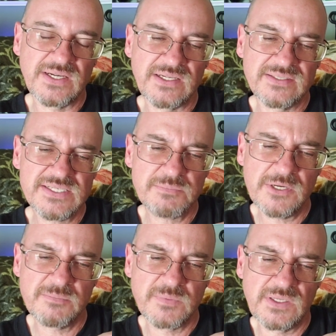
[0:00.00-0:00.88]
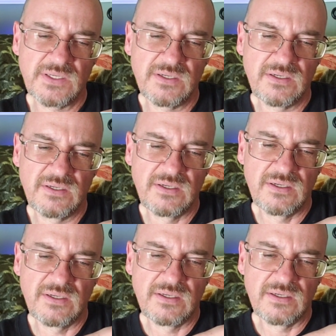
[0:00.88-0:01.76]
Uh, this might be
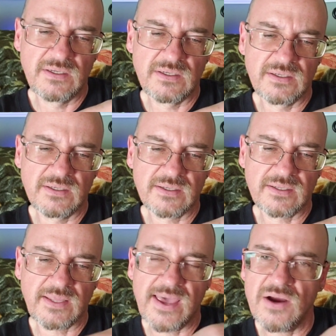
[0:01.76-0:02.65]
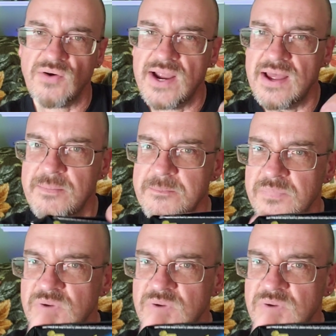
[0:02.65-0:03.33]
Karam,